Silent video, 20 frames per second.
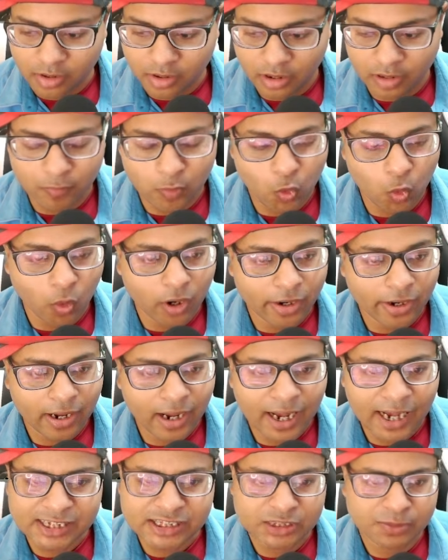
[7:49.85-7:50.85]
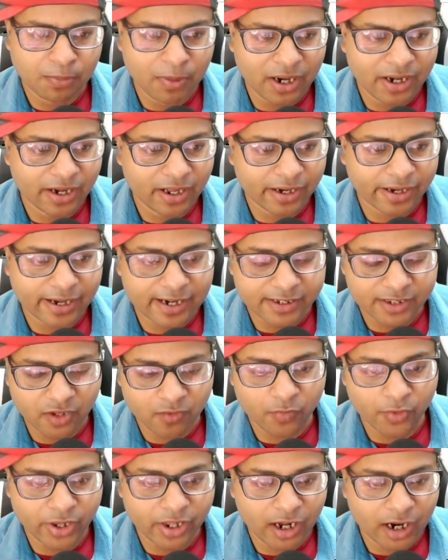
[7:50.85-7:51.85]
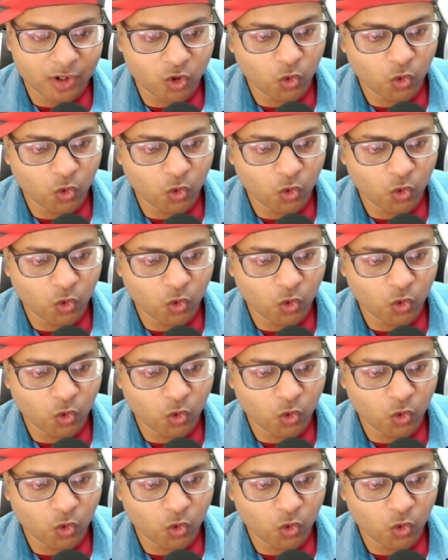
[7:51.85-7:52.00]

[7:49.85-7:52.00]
If you are high spender, get the Freya